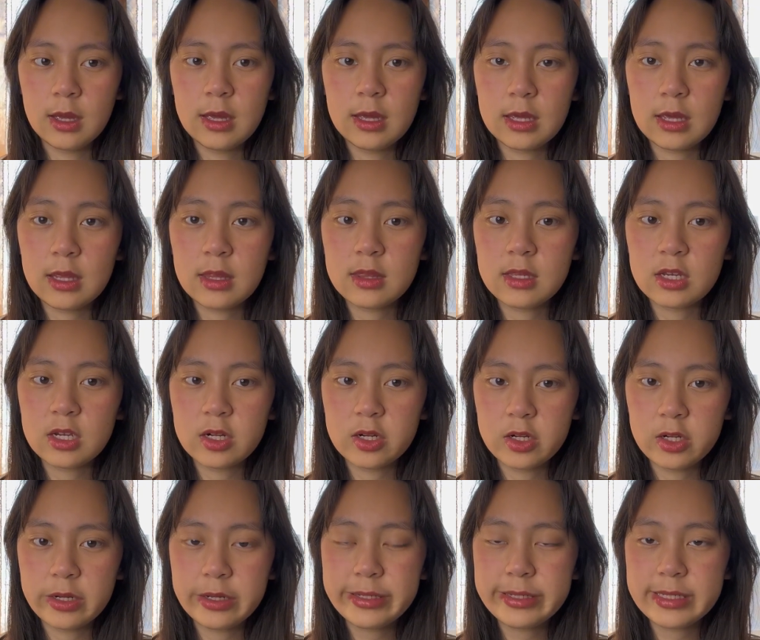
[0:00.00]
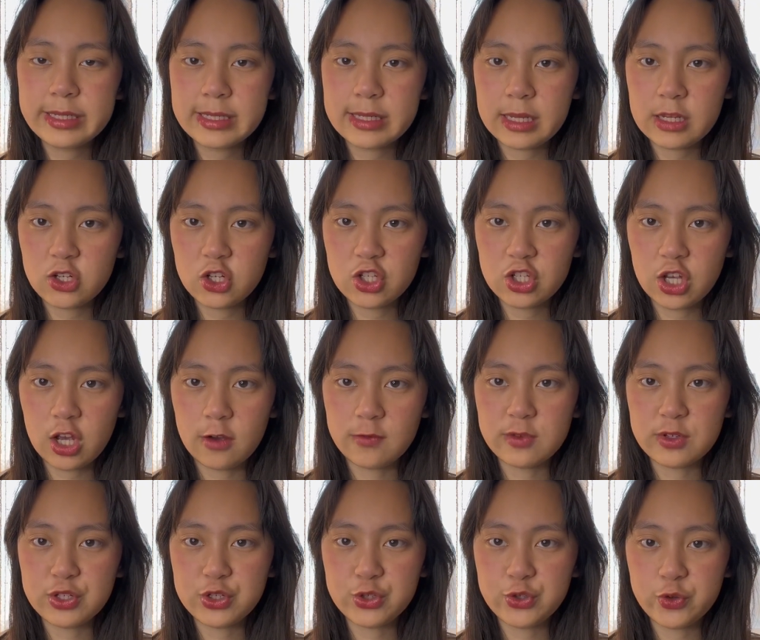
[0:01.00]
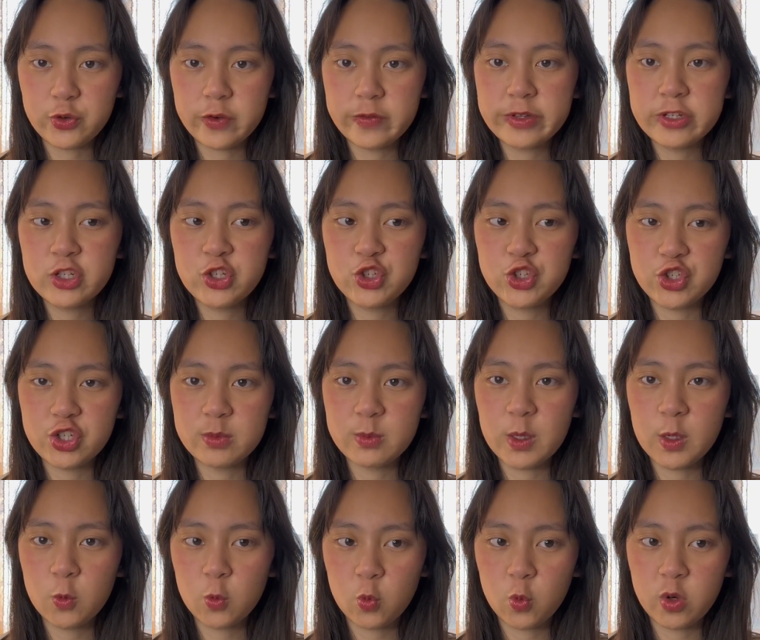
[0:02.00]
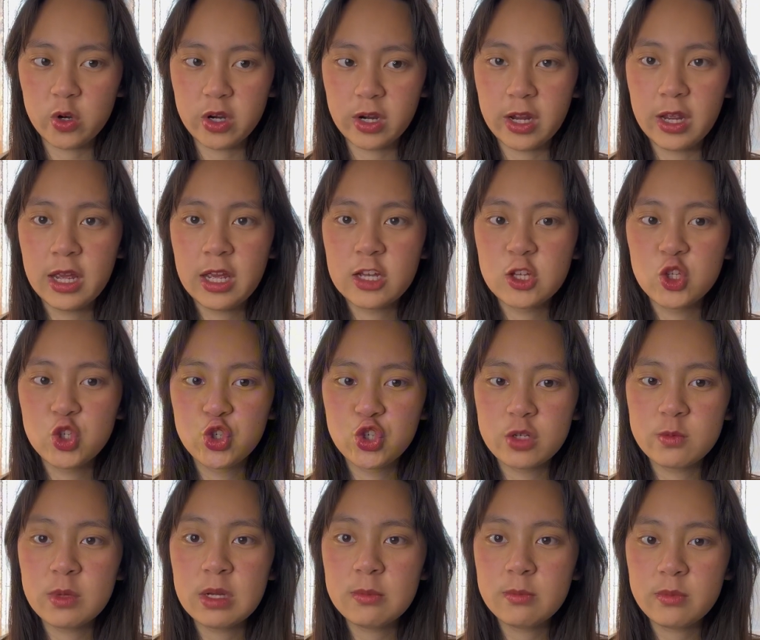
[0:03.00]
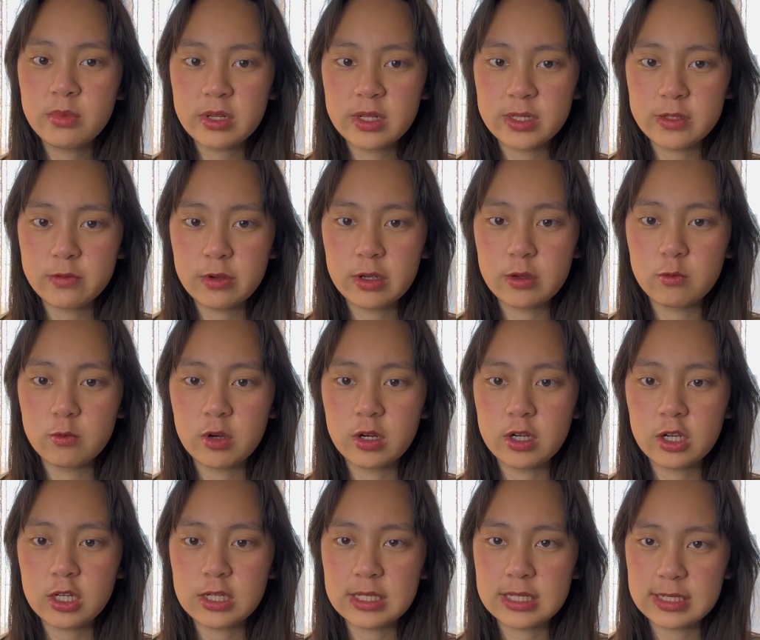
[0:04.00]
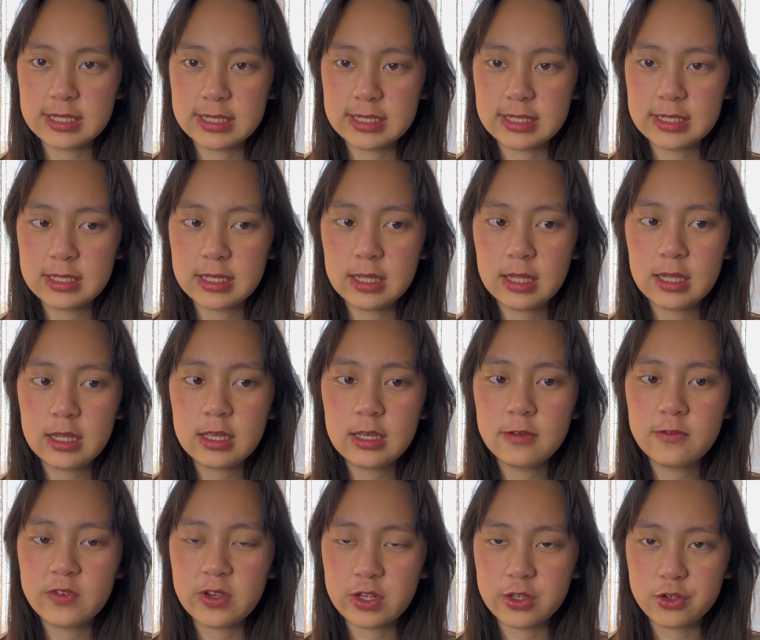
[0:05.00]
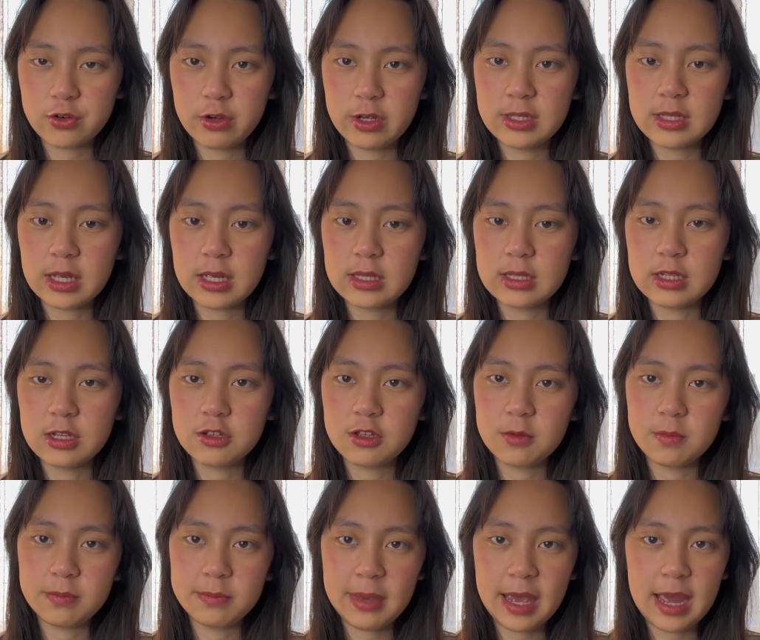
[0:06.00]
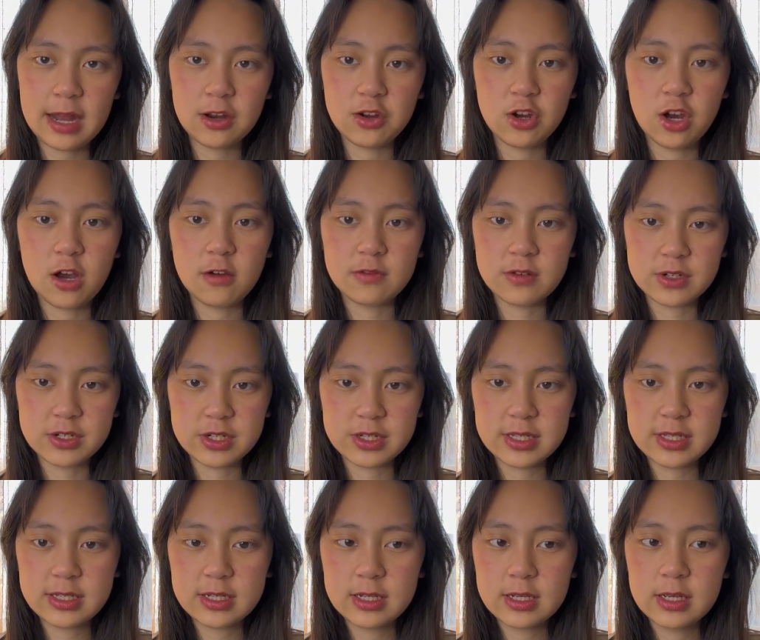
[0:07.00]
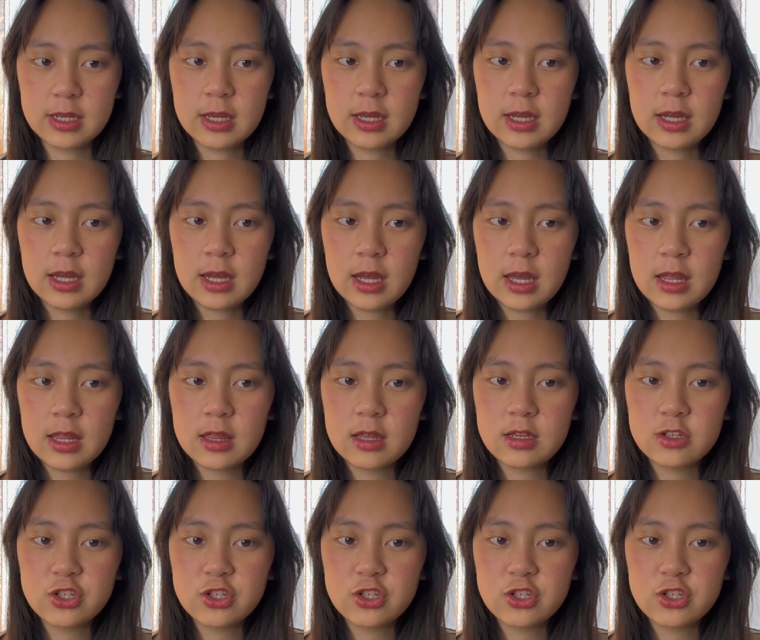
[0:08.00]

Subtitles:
In the early stages of the Soviet-German War, German Blitzkrieg were consistently victorious until the Battle of Kursk. The